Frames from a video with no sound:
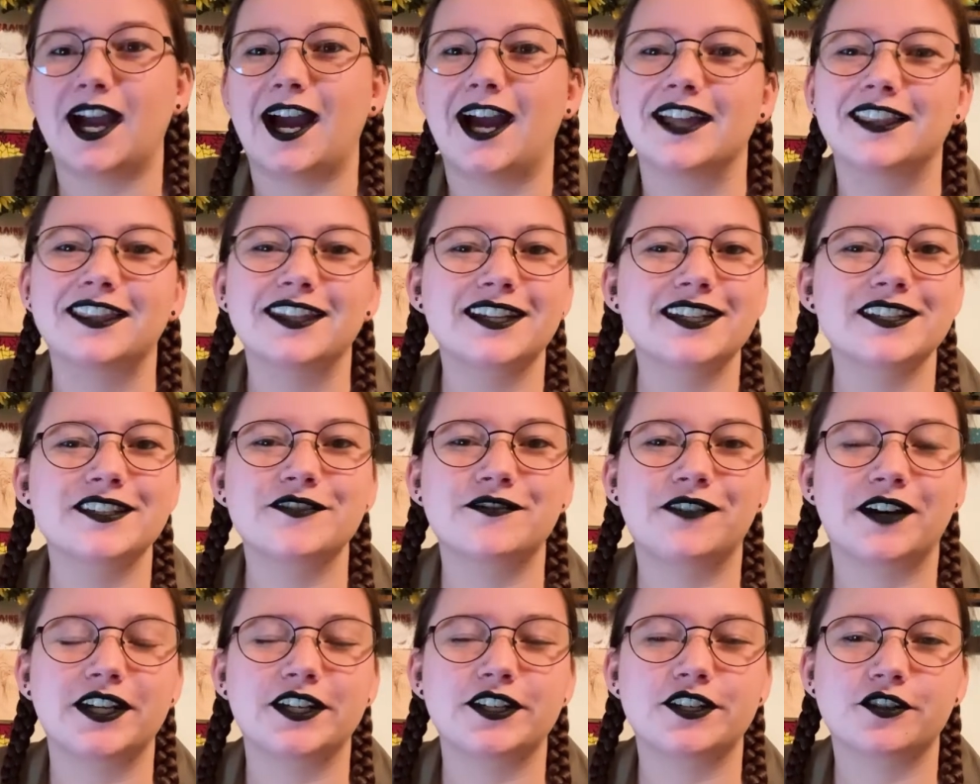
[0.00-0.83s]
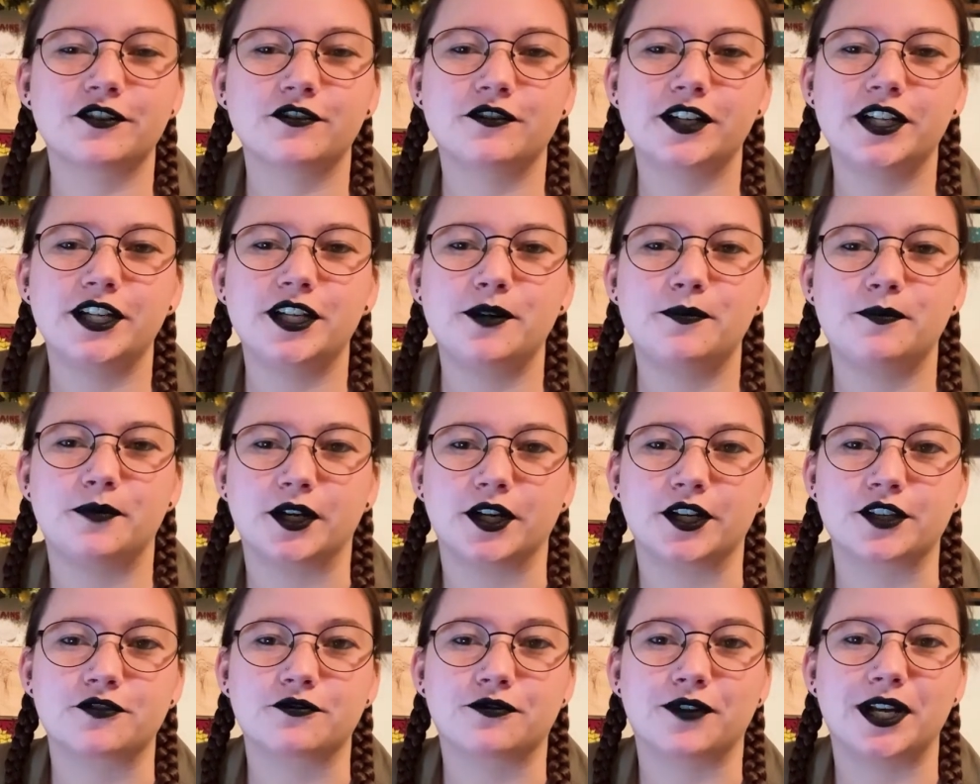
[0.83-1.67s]
I think it's fun to read
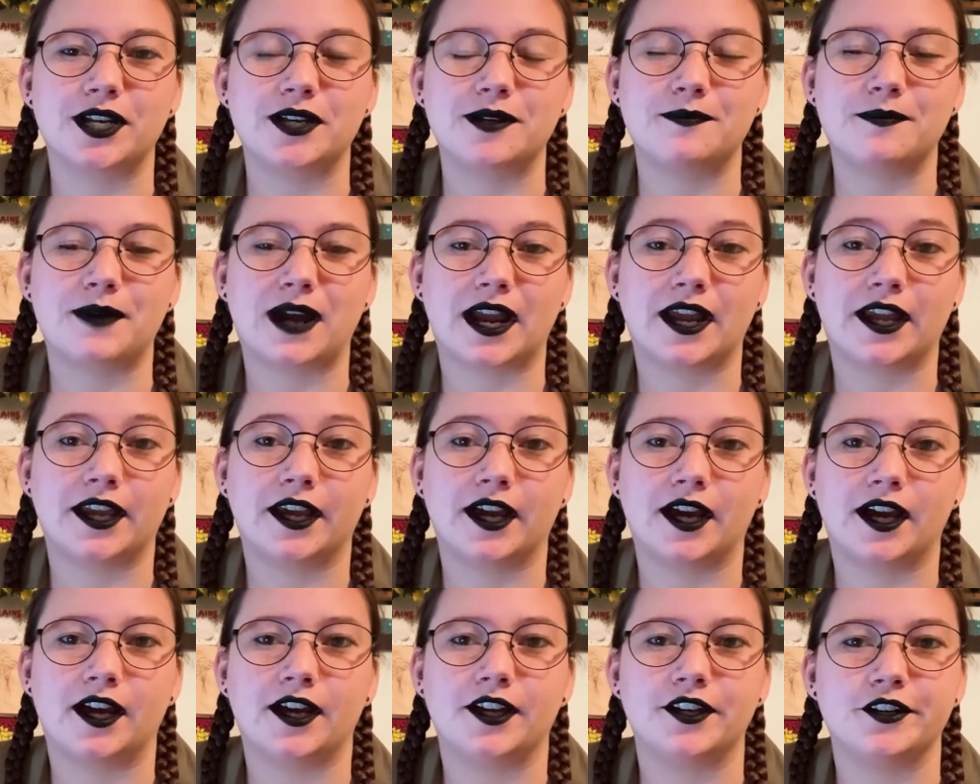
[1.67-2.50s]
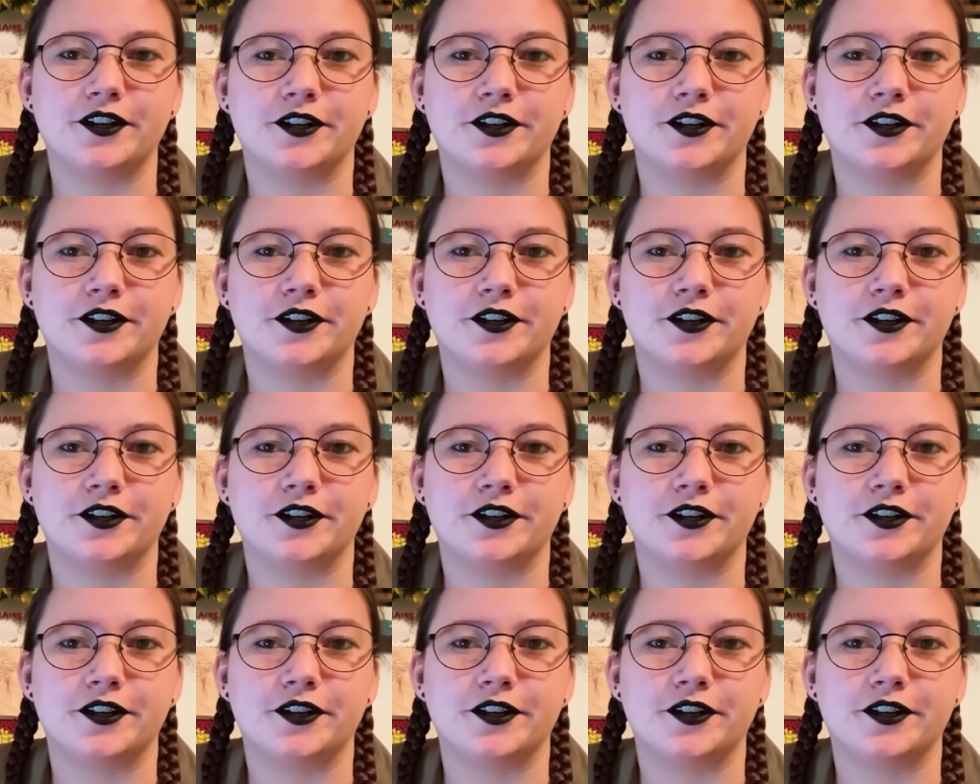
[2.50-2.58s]
books written by uh,